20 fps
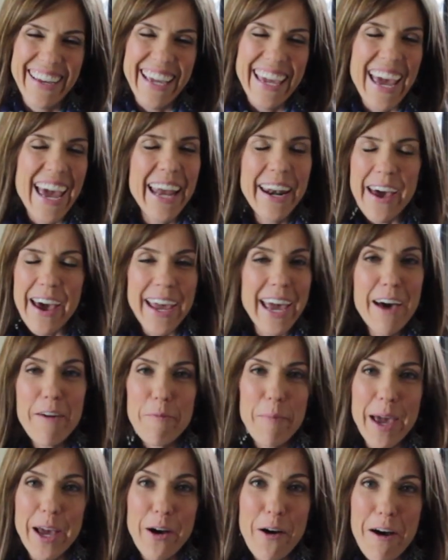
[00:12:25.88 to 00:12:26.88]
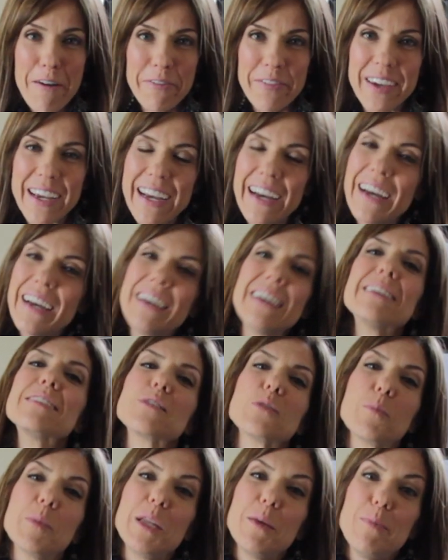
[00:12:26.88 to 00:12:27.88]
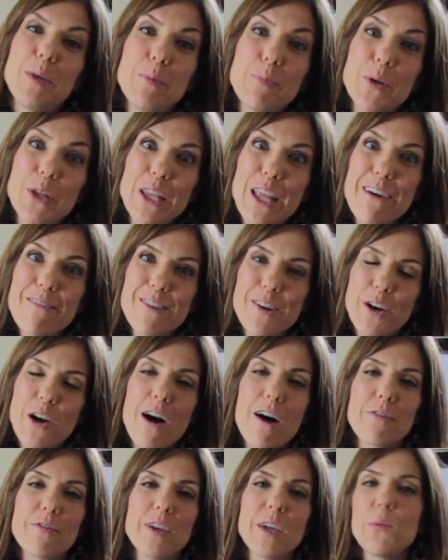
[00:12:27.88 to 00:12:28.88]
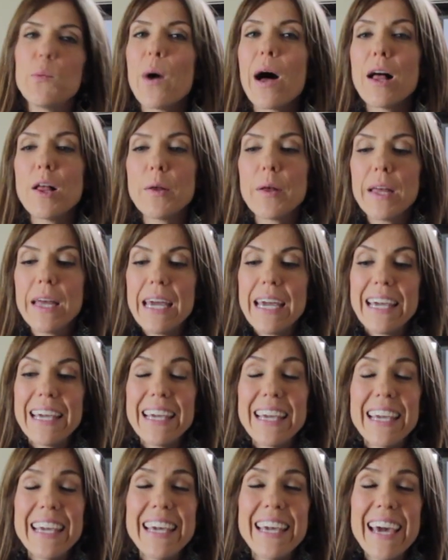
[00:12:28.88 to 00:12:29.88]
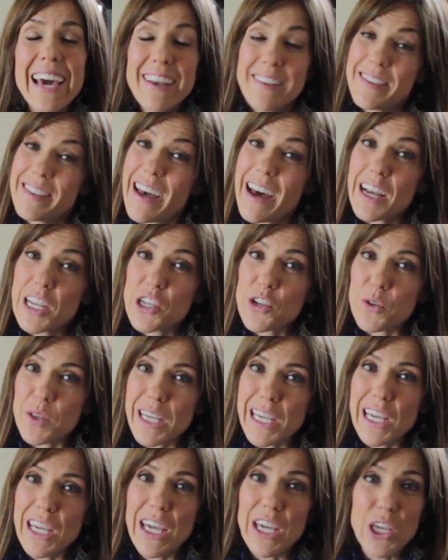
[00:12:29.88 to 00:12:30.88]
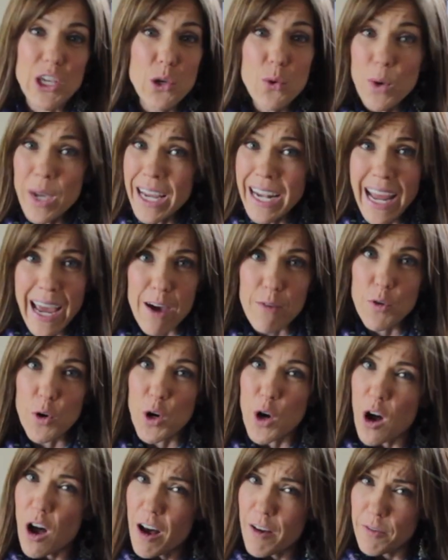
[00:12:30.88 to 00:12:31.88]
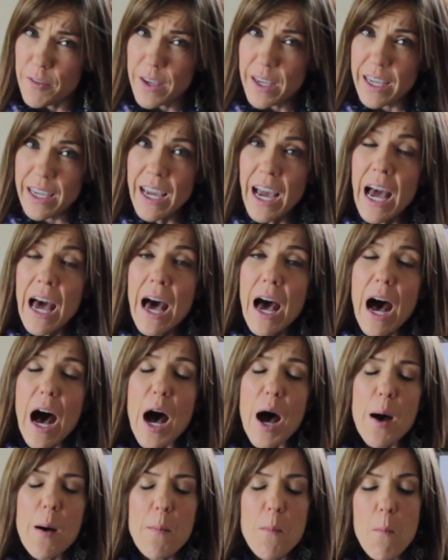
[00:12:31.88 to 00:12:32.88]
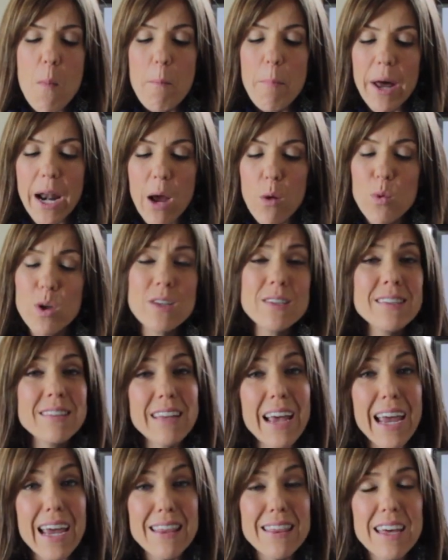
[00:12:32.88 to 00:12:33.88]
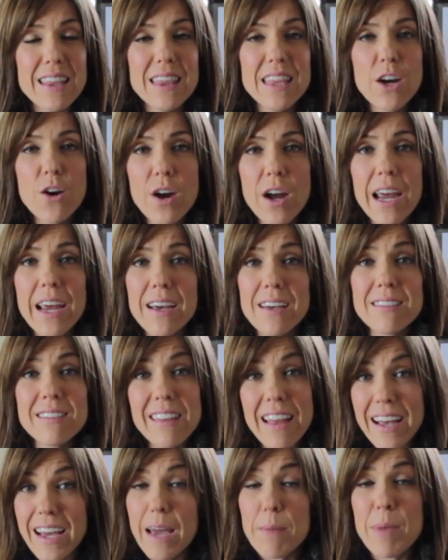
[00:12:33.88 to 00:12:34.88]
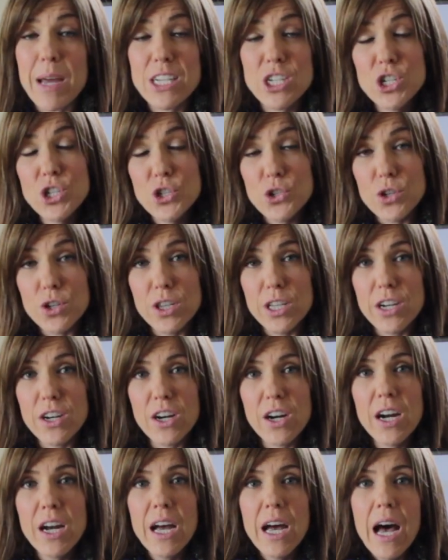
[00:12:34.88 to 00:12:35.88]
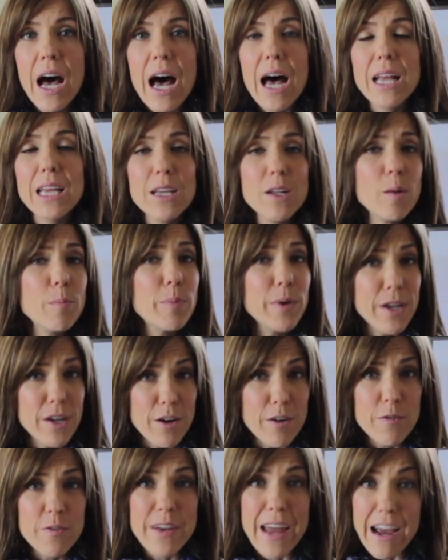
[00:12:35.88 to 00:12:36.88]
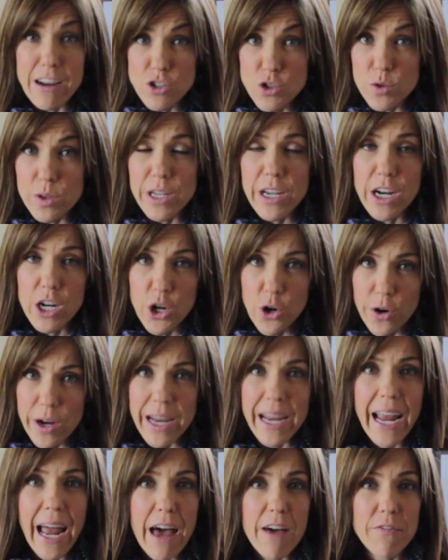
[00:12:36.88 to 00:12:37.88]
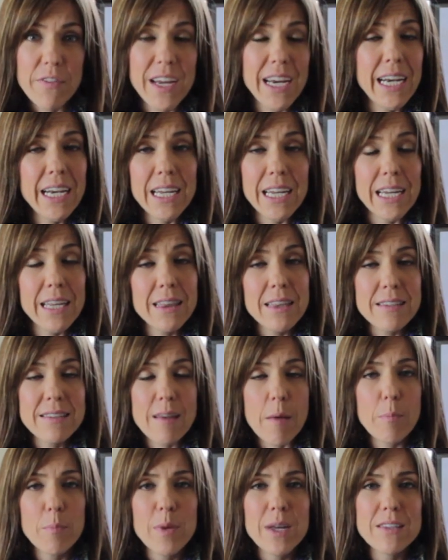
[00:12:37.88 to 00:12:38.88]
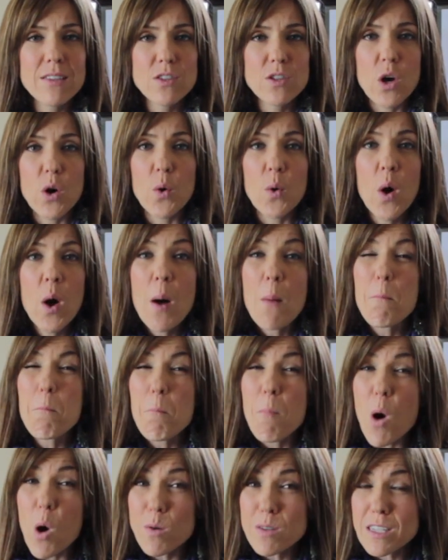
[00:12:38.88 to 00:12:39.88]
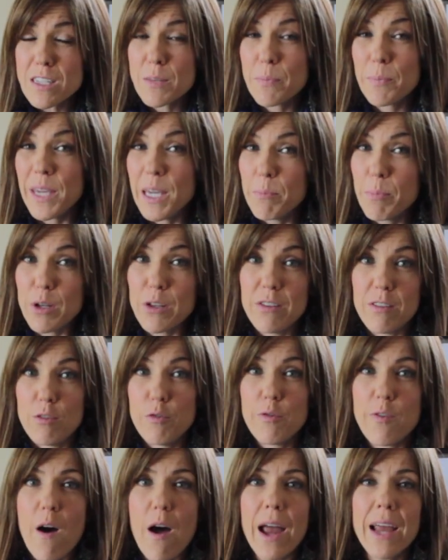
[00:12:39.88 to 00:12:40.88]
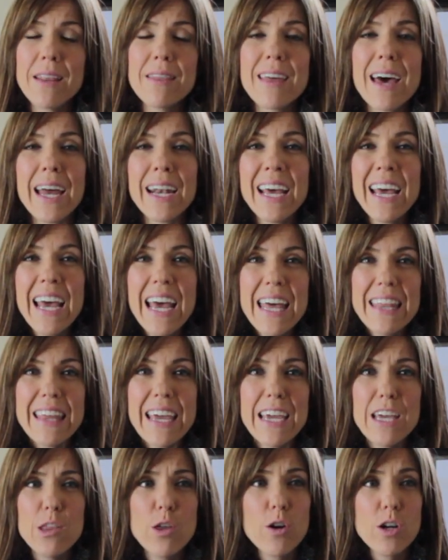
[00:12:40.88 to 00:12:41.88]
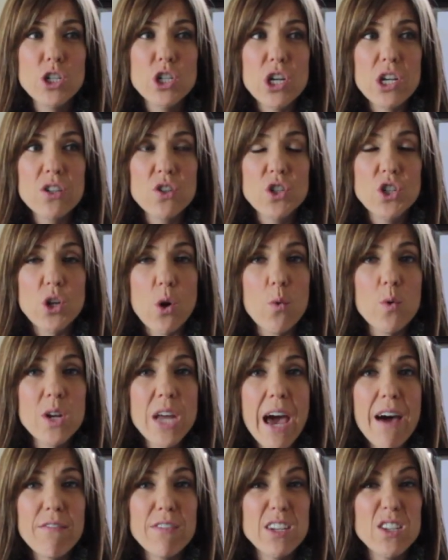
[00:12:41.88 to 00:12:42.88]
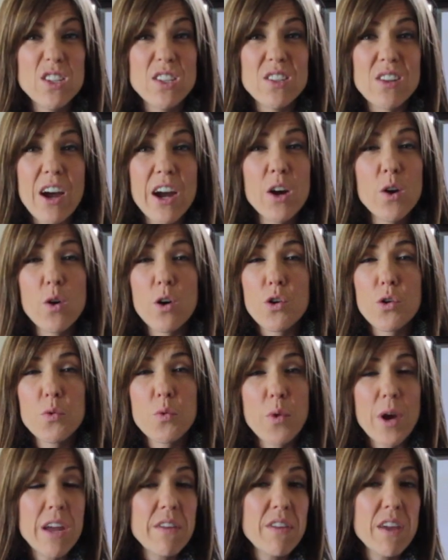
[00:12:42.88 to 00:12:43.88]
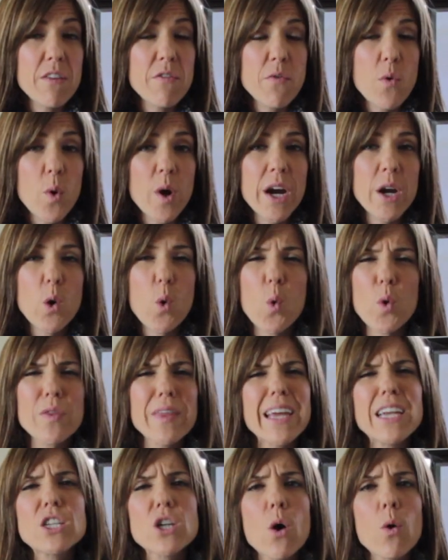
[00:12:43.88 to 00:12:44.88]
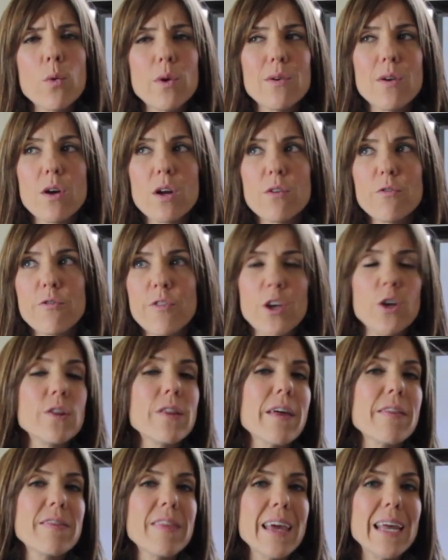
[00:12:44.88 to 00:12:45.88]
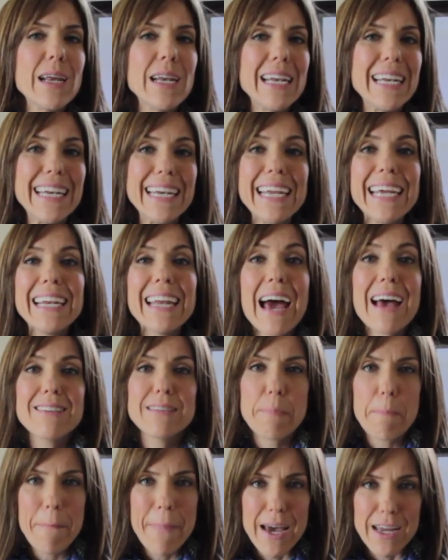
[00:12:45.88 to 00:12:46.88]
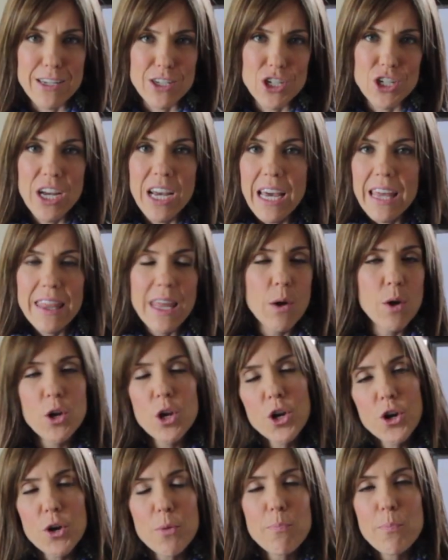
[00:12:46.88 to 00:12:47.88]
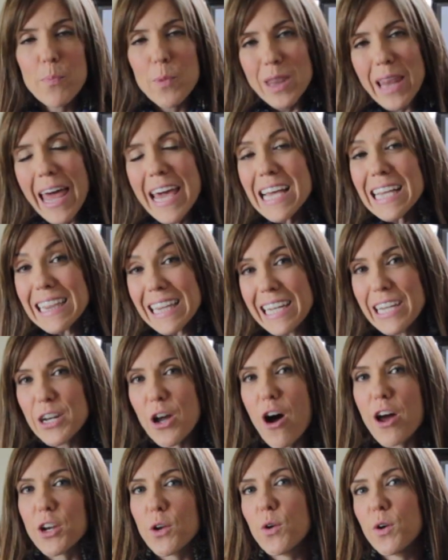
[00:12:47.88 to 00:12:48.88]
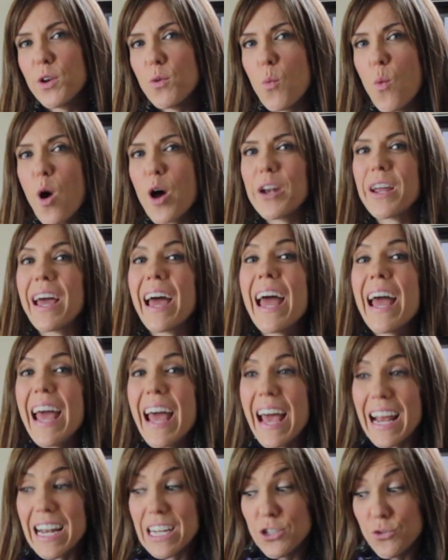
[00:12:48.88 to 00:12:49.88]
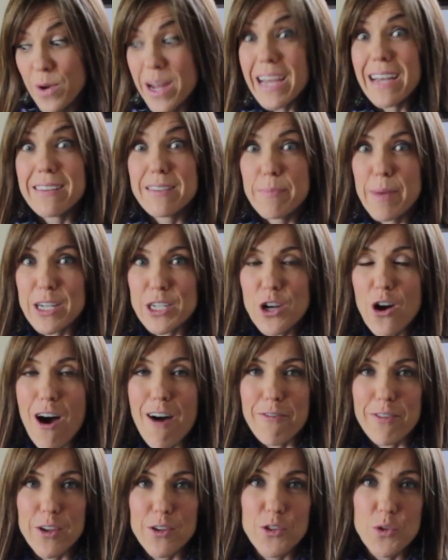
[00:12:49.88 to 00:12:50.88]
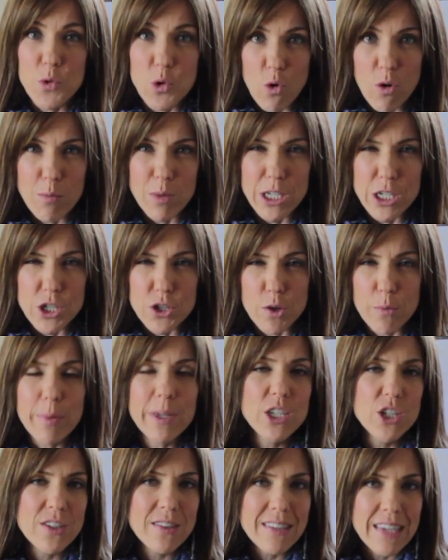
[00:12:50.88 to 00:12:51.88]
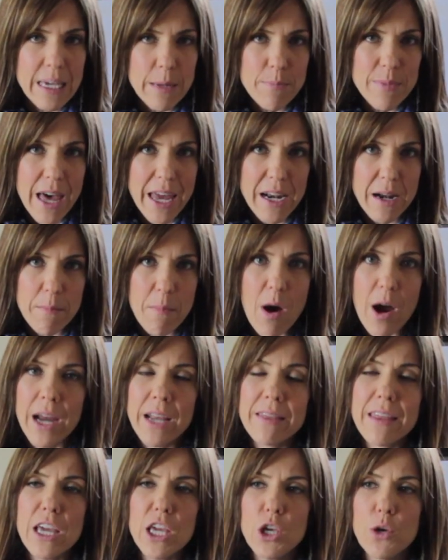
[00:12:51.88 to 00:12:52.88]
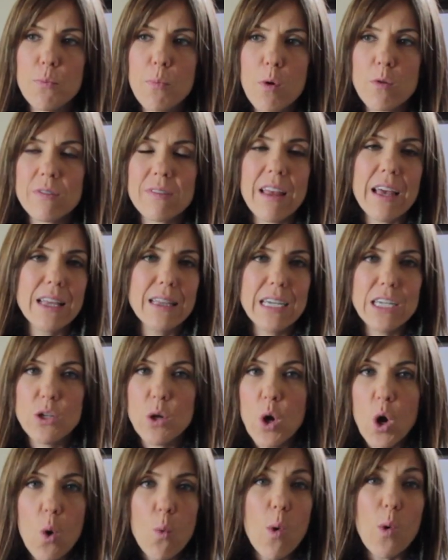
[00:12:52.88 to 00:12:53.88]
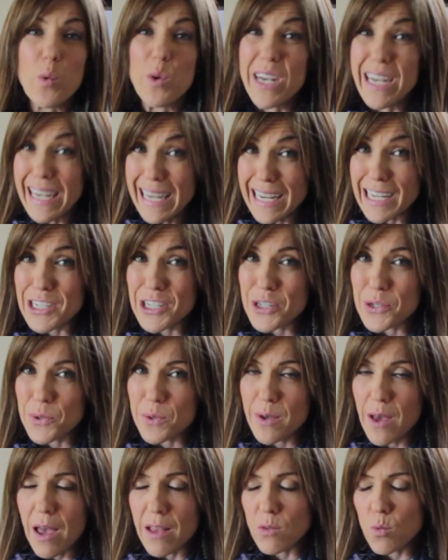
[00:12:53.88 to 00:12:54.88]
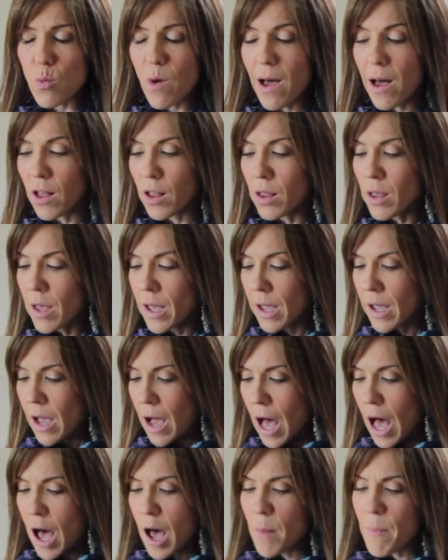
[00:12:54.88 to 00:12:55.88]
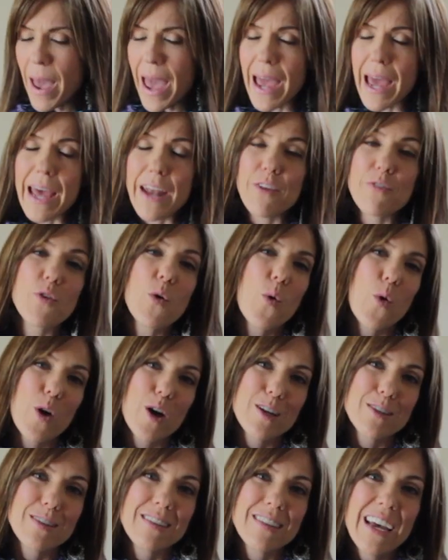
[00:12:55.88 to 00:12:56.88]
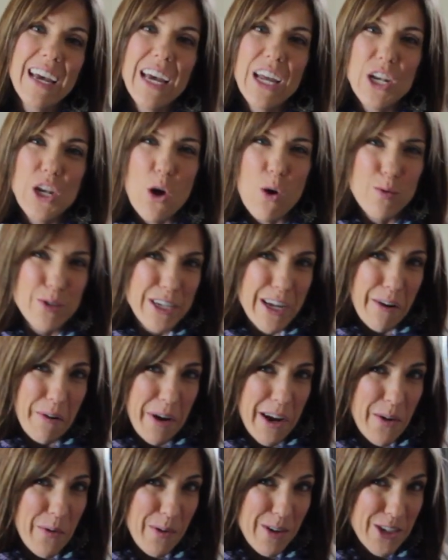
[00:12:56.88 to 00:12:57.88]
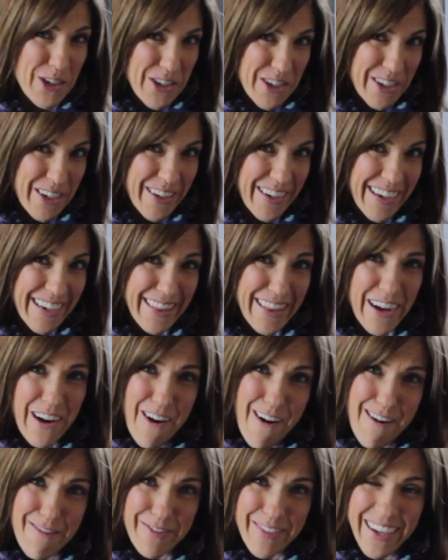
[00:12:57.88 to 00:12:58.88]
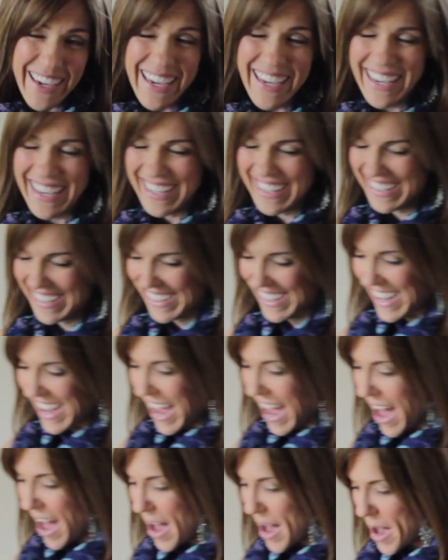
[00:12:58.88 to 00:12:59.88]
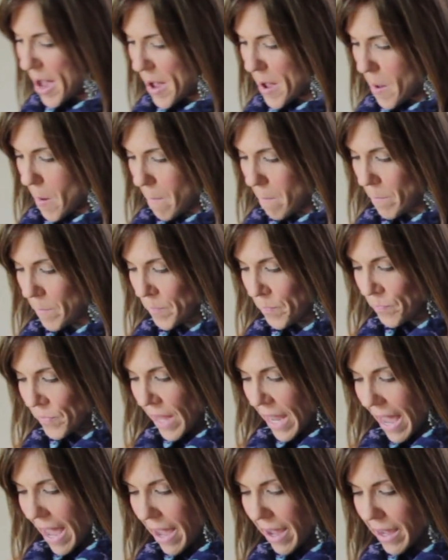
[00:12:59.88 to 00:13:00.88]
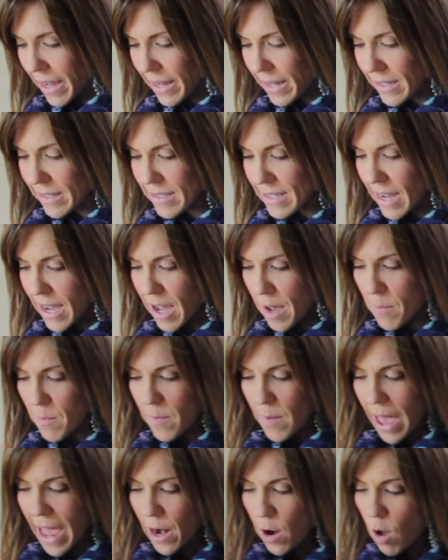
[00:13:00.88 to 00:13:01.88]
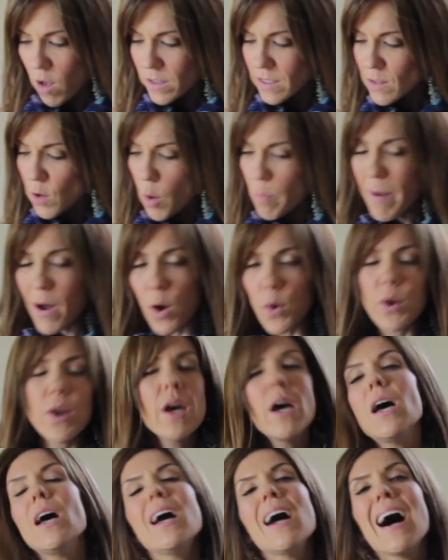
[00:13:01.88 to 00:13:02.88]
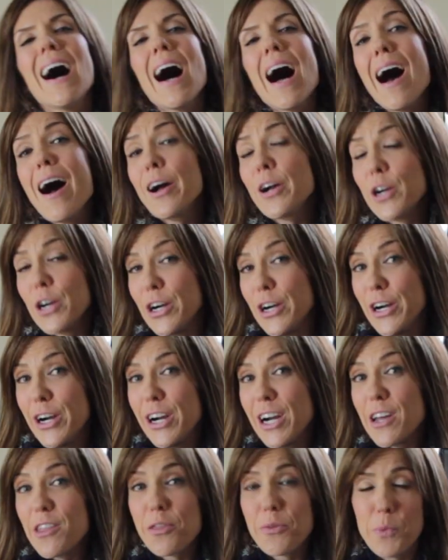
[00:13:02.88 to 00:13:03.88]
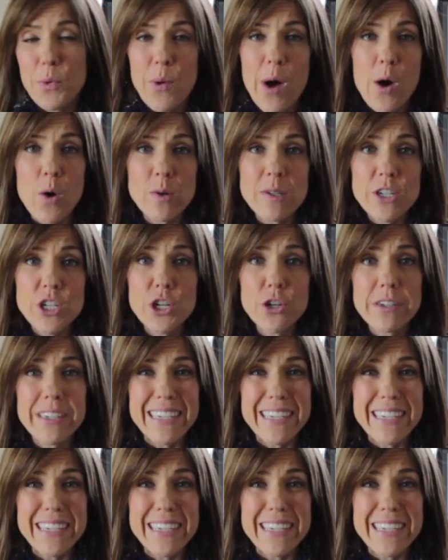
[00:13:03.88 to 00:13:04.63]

Can I have my coffee? So many people love their coffee. Well, yes, actually, you can have your coffee, but I will say that there is, like I mentioned earlier, a little bit of naturally occurring caffeine in the supplements. So most people do find that they either just don't have a desire or craving for it, or they don't feel that they need as much. You're likely not going to want to drink as much coffee as you normally do, but just keep that in mind that you most likely won't need to as well. And of course, no dairy or sugar in the coffee. And also about hunger. Throughout your